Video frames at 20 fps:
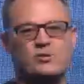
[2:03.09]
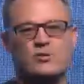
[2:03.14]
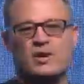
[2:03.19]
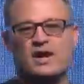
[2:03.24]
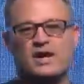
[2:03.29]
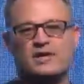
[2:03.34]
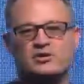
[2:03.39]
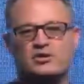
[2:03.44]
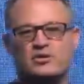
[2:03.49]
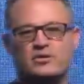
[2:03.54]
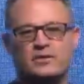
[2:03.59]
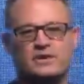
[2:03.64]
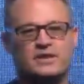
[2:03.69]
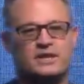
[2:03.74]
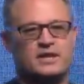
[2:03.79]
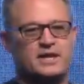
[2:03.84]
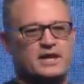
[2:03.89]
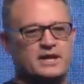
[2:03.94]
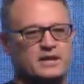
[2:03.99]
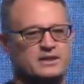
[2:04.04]
the way I do it with the
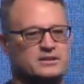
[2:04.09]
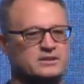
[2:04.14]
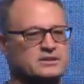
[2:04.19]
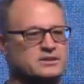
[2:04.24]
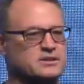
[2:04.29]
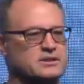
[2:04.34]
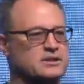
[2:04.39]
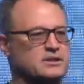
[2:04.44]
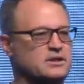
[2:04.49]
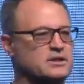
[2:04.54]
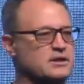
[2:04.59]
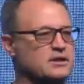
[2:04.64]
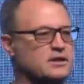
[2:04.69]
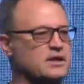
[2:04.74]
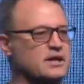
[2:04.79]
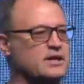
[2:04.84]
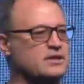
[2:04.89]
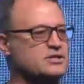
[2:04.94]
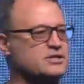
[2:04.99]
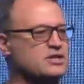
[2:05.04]
kids.
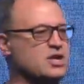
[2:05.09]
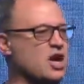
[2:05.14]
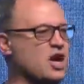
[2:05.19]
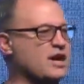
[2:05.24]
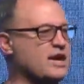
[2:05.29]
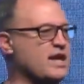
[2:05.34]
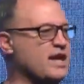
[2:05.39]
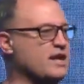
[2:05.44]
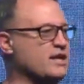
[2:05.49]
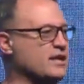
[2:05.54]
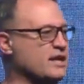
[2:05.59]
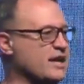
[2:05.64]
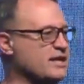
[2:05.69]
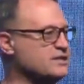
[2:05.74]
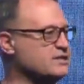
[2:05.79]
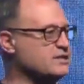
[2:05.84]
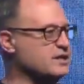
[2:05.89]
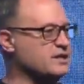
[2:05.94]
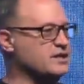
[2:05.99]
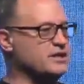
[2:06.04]
It's not a
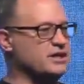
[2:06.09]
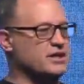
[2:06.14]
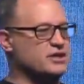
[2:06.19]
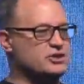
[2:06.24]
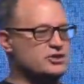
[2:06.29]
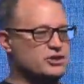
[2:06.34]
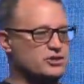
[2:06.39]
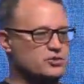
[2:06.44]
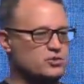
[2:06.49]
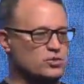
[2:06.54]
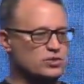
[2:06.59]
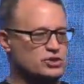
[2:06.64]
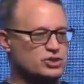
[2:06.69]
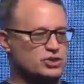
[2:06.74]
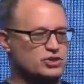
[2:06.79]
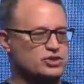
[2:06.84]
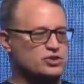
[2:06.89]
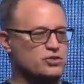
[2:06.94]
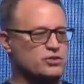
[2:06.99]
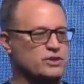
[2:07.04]
lesson, it's just we're
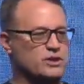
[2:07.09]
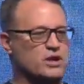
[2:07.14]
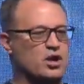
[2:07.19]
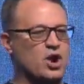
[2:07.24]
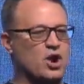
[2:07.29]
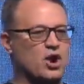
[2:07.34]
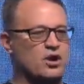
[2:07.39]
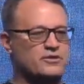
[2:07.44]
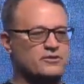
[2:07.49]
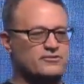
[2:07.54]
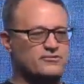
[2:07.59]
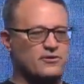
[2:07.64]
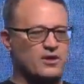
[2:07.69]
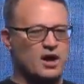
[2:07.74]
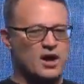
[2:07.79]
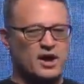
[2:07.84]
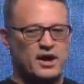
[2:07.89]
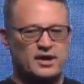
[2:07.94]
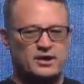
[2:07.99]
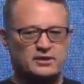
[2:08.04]
just doing it on the
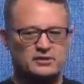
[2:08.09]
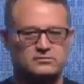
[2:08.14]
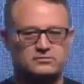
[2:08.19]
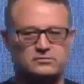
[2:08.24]
fly.